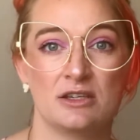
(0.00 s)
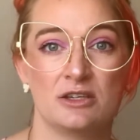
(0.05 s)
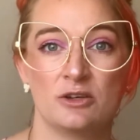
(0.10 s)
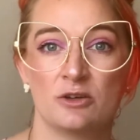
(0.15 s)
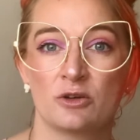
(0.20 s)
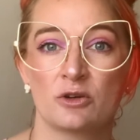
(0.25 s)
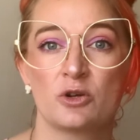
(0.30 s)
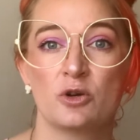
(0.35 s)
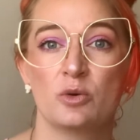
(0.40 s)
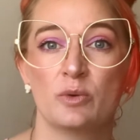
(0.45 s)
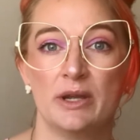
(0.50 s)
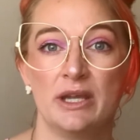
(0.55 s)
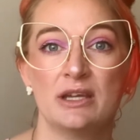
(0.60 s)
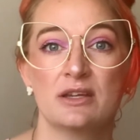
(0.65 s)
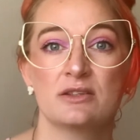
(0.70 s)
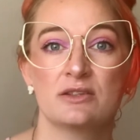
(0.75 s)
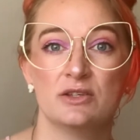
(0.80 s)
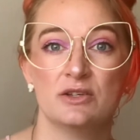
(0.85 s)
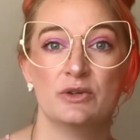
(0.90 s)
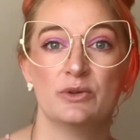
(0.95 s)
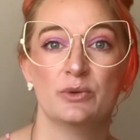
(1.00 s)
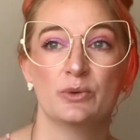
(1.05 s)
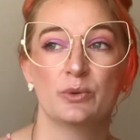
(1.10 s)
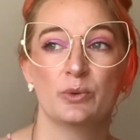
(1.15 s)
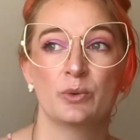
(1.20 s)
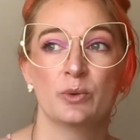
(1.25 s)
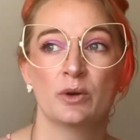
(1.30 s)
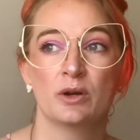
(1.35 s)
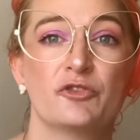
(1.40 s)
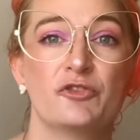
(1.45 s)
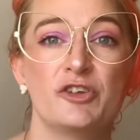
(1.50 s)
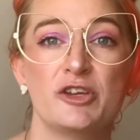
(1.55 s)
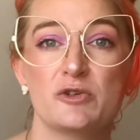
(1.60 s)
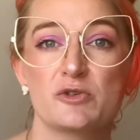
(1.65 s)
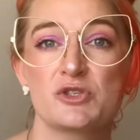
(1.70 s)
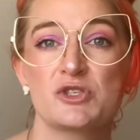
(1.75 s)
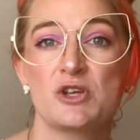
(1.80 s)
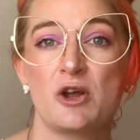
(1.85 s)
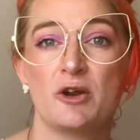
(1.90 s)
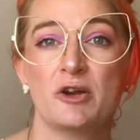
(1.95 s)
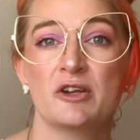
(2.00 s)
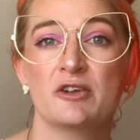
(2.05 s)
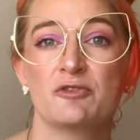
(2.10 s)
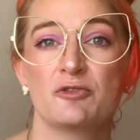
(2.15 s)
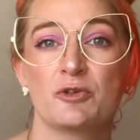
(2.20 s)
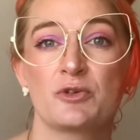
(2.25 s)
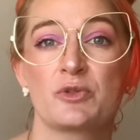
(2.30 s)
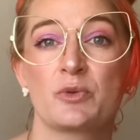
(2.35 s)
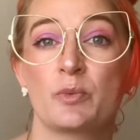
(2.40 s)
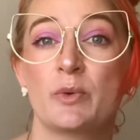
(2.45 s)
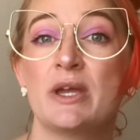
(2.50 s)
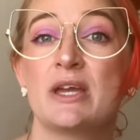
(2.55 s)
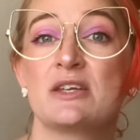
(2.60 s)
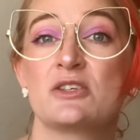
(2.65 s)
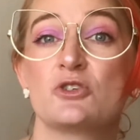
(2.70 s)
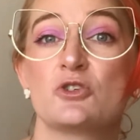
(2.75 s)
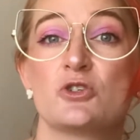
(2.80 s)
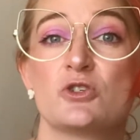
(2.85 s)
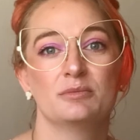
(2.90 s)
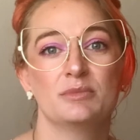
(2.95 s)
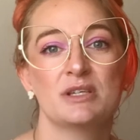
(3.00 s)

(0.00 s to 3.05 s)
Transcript: you're quick to feel sorry for the witch